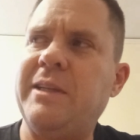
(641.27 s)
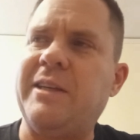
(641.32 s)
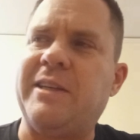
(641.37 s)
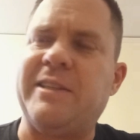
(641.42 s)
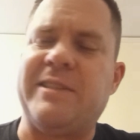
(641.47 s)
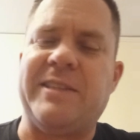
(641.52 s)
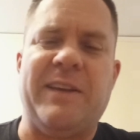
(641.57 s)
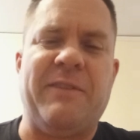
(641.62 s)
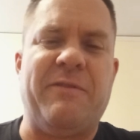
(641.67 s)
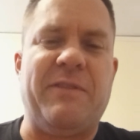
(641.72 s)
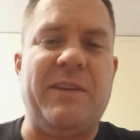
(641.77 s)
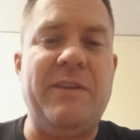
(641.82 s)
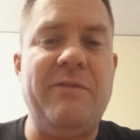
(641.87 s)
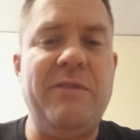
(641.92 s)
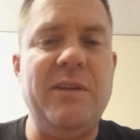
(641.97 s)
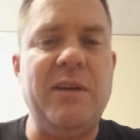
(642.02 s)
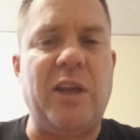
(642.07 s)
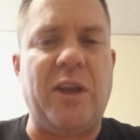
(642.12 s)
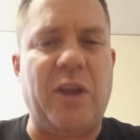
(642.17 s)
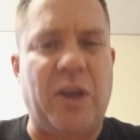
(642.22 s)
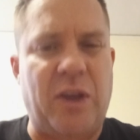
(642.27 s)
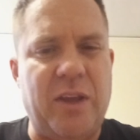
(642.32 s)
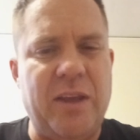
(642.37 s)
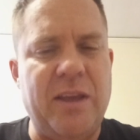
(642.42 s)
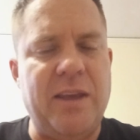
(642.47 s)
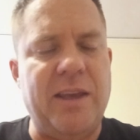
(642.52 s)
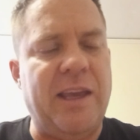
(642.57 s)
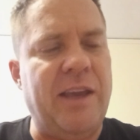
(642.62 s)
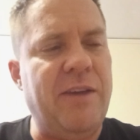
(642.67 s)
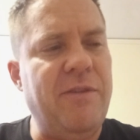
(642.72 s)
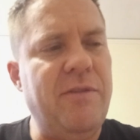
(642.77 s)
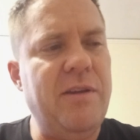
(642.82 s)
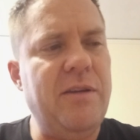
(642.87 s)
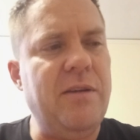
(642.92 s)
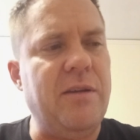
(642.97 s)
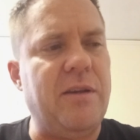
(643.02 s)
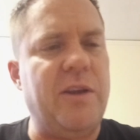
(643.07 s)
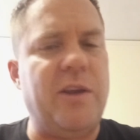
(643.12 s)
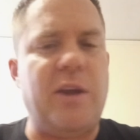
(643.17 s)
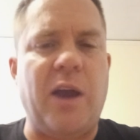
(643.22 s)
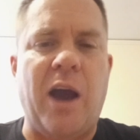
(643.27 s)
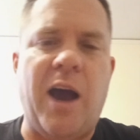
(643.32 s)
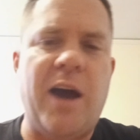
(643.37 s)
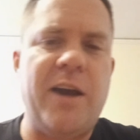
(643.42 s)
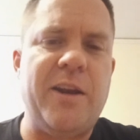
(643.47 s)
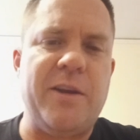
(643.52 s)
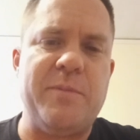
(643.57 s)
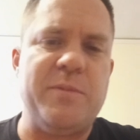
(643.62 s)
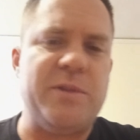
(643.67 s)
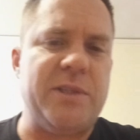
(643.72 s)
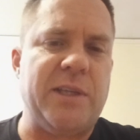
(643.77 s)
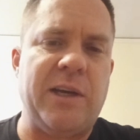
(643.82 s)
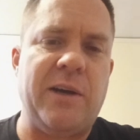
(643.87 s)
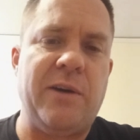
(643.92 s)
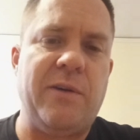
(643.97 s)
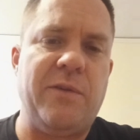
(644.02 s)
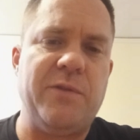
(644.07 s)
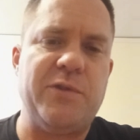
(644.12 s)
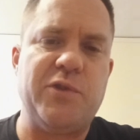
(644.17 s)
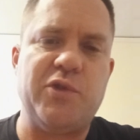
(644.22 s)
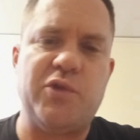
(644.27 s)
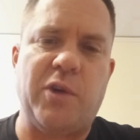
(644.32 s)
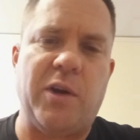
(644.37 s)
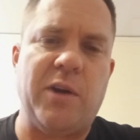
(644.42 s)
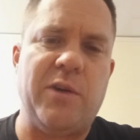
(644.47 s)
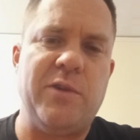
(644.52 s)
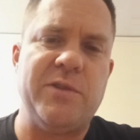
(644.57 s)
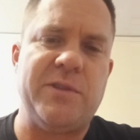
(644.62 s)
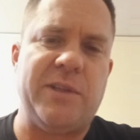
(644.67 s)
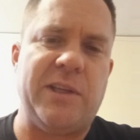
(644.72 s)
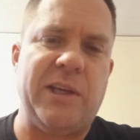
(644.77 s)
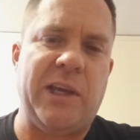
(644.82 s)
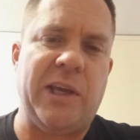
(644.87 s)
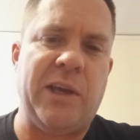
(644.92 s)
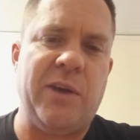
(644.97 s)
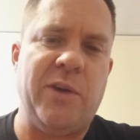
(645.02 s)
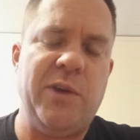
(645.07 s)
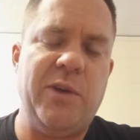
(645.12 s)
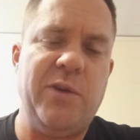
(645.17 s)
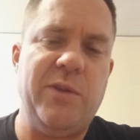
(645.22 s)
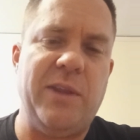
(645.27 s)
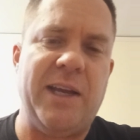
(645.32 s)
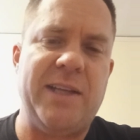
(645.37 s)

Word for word: because if even even God Himself struggles to heal you,